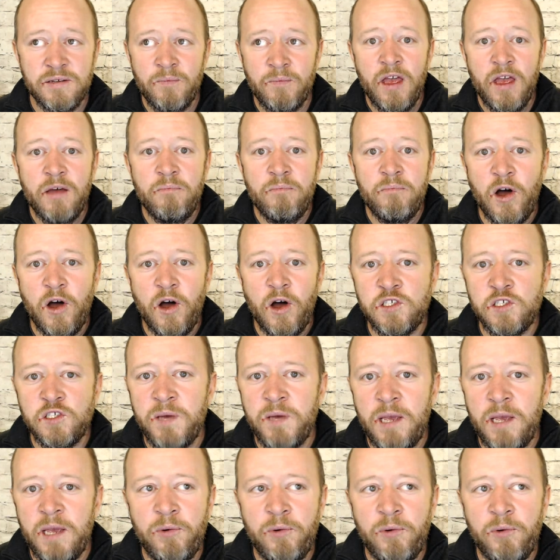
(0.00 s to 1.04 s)
Most
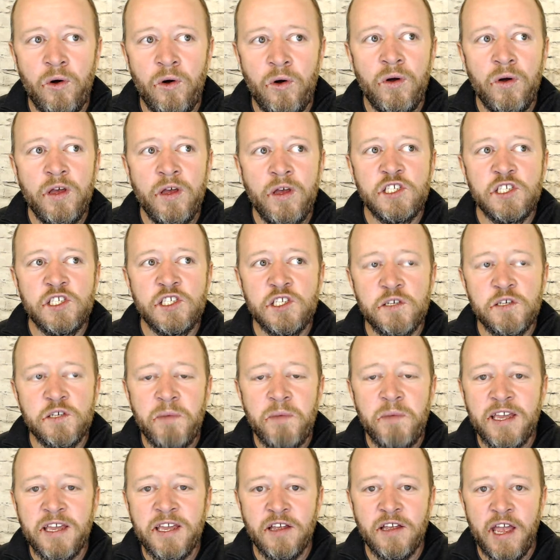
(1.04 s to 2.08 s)
people
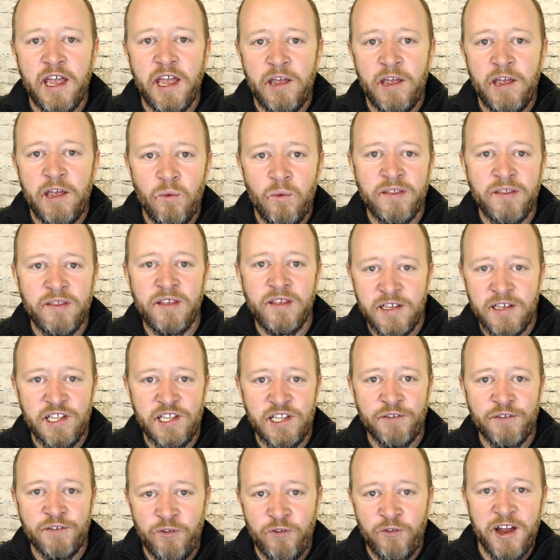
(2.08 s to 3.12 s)
speculate what is the
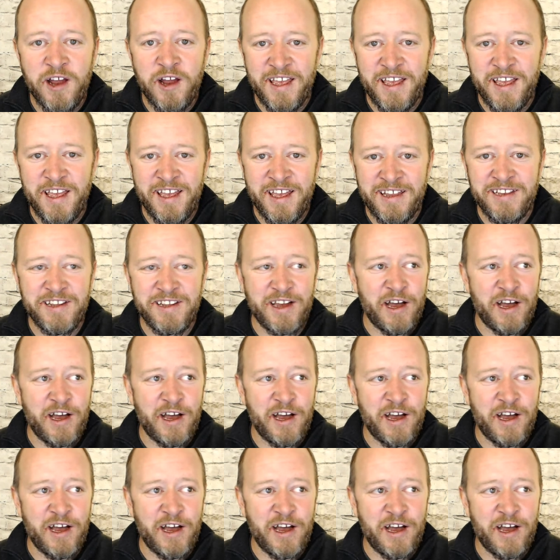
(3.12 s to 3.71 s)
front end